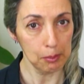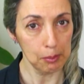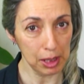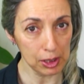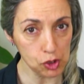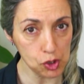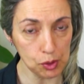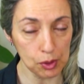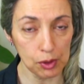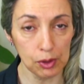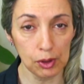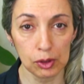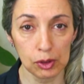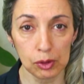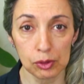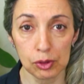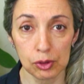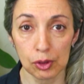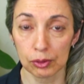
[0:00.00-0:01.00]
Make
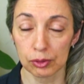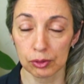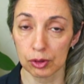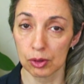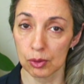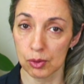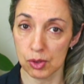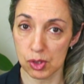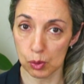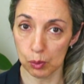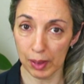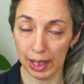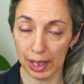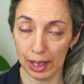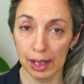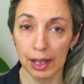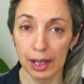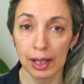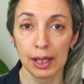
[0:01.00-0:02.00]
sure you don't use
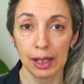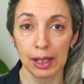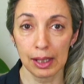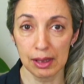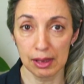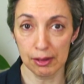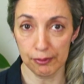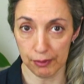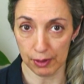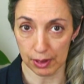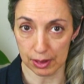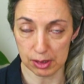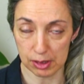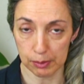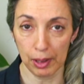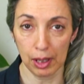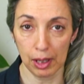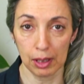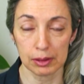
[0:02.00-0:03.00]
will in the
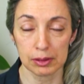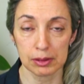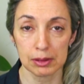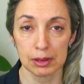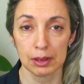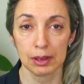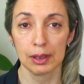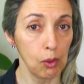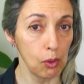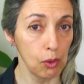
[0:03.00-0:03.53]
first part.